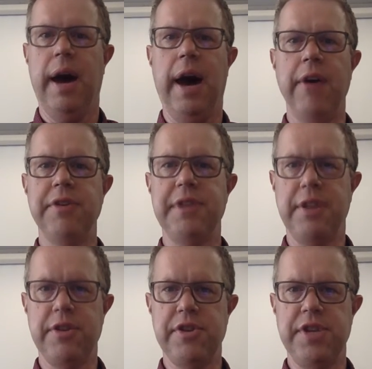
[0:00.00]
Honors
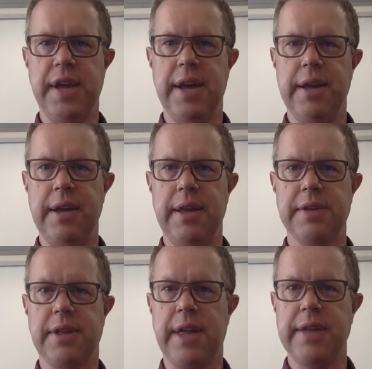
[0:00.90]
English 10 is
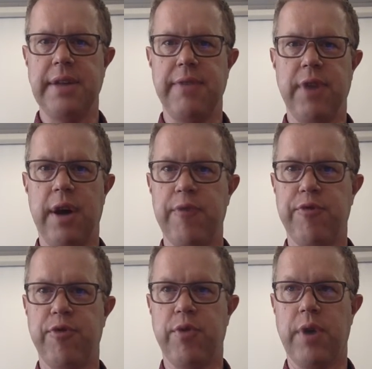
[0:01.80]
a class I've taught
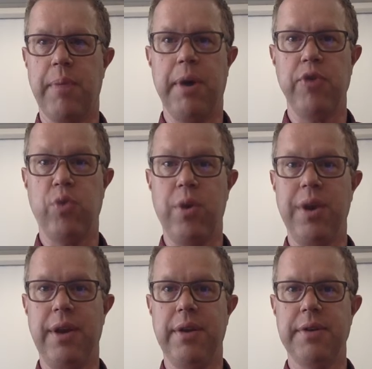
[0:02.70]
for about
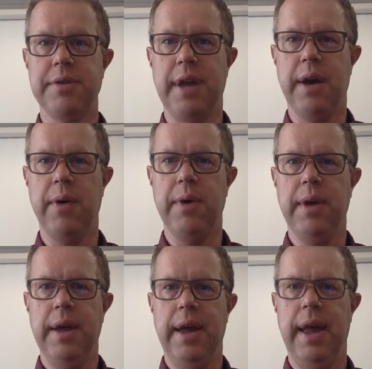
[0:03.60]
20 years now,
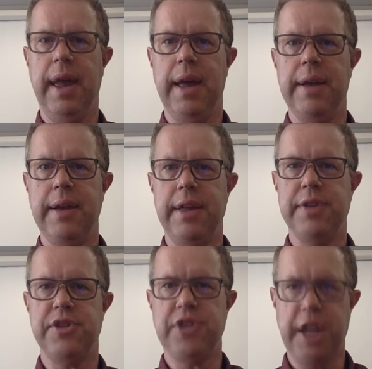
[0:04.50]
and
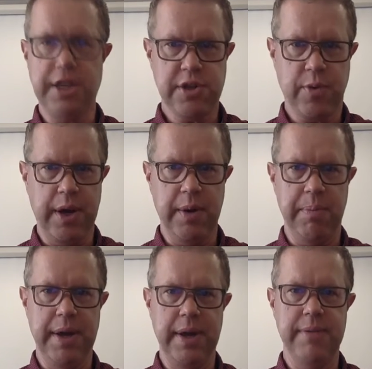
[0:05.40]
it's changed quite a
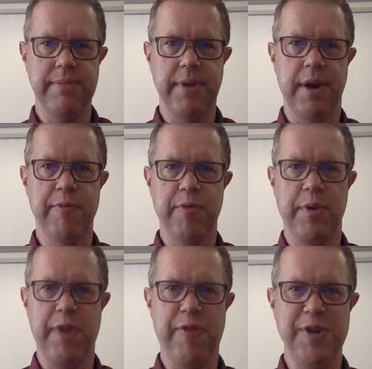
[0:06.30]
bit from
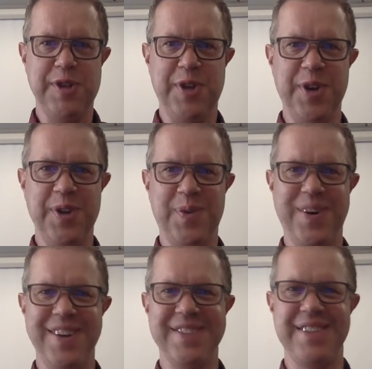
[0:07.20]
when I first started to where
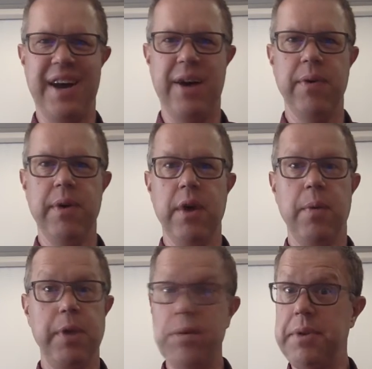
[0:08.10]
it is now.
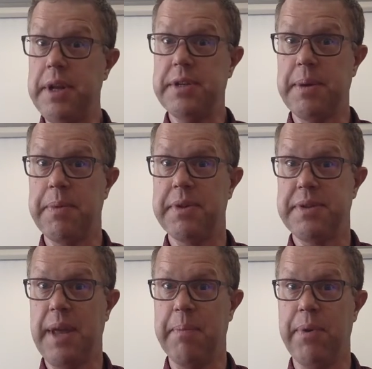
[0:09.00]
We do teach some of the
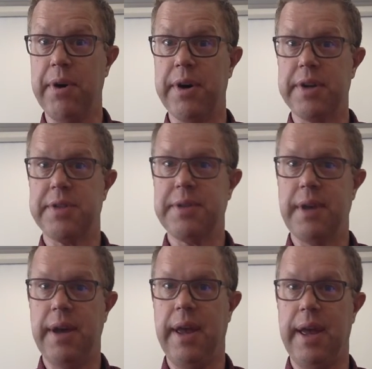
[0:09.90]
same books
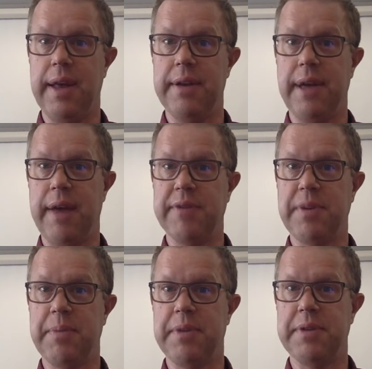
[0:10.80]
and have
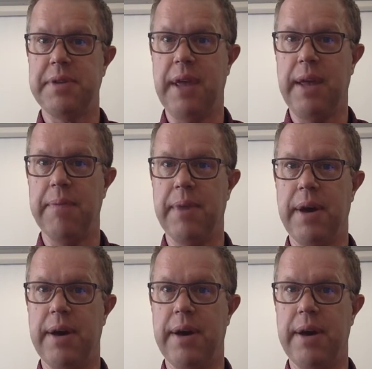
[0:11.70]
some of the same